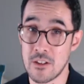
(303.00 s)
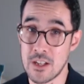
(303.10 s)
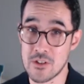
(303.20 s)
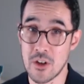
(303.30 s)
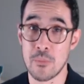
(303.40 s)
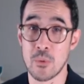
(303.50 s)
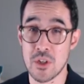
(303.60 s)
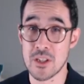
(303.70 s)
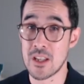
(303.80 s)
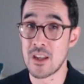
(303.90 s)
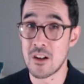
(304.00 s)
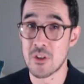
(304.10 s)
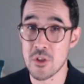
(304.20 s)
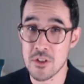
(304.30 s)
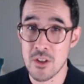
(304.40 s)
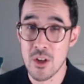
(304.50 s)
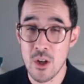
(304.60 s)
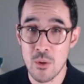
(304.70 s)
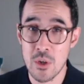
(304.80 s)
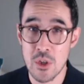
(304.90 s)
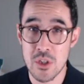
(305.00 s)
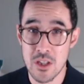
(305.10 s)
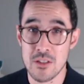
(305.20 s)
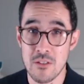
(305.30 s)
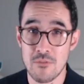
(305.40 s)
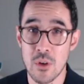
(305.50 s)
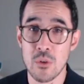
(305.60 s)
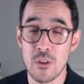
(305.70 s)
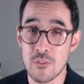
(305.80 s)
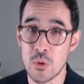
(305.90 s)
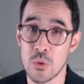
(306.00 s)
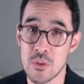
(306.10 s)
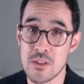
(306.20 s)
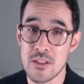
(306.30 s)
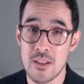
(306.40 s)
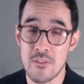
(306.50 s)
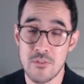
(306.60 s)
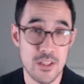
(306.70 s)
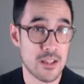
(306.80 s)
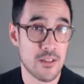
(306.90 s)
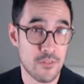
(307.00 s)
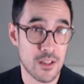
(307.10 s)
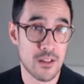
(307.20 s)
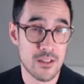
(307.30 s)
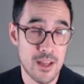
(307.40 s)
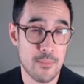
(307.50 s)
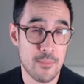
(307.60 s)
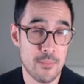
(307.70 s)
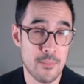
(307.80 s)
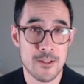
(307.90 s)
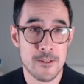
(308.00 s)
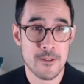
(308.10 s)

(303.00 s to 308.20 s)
example, which is the largest, which does vote, of course, for, for the Democrats.